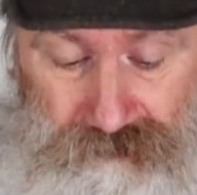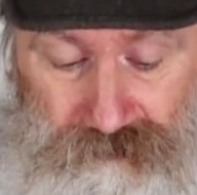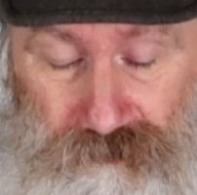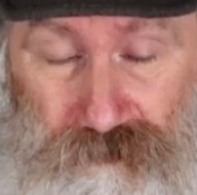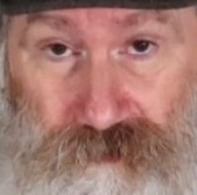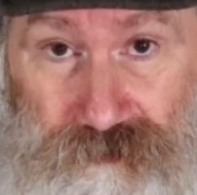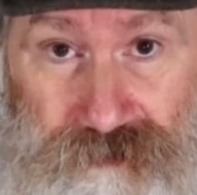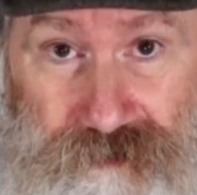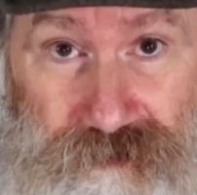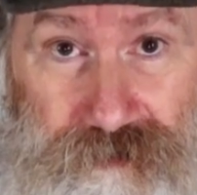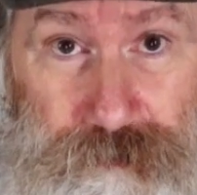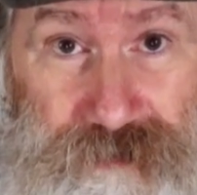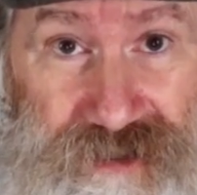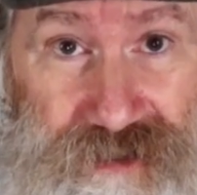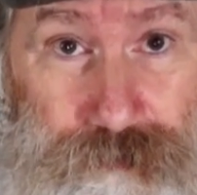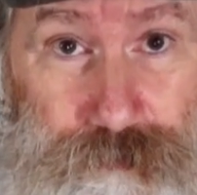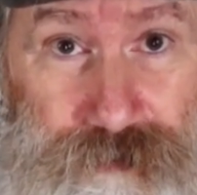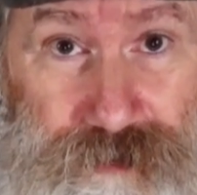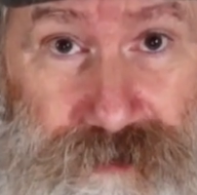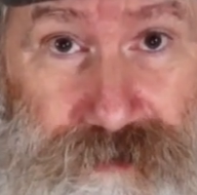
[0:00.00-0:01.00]
on the
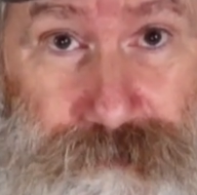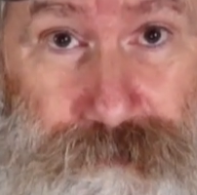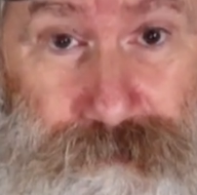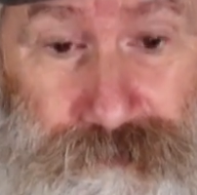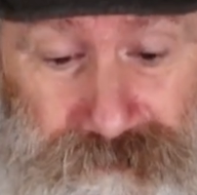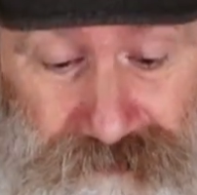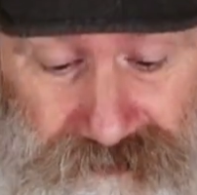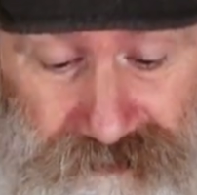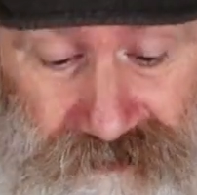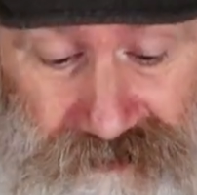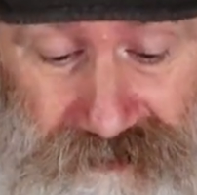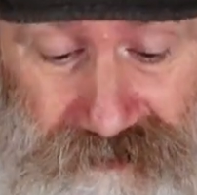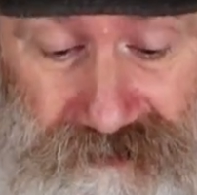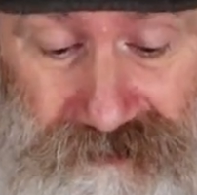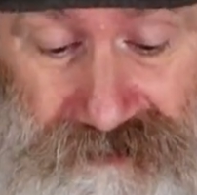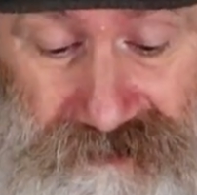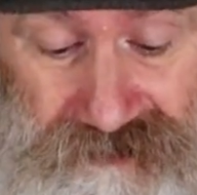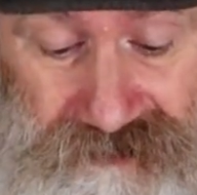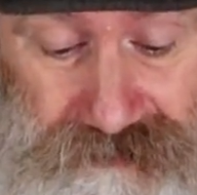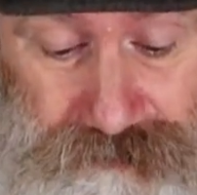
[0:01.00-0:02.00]
big one,
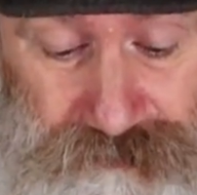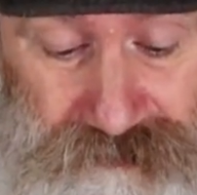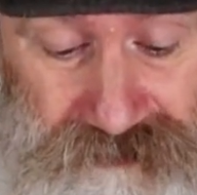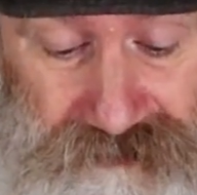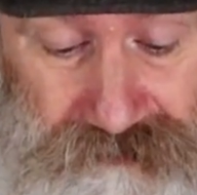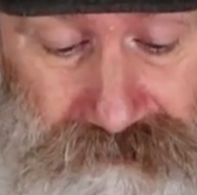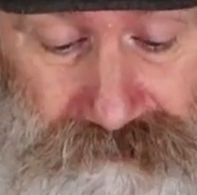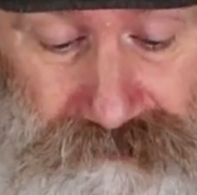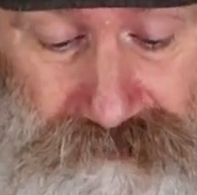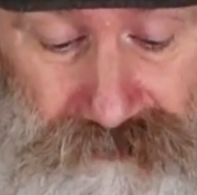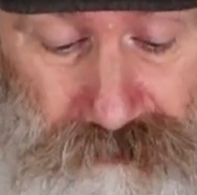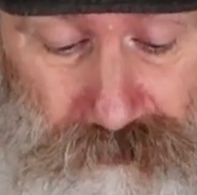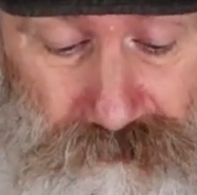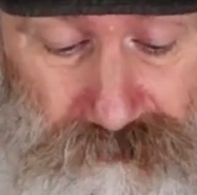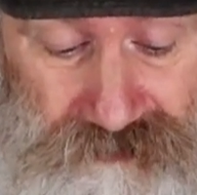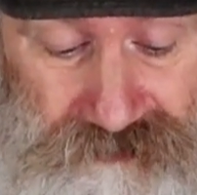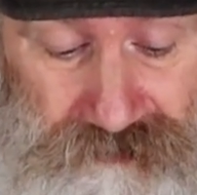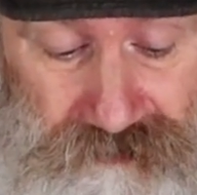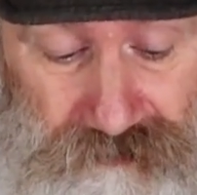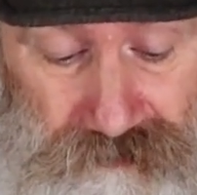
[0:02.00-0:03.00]
and this one
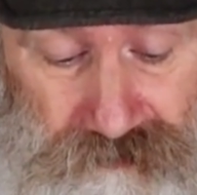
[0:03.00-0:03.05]
goes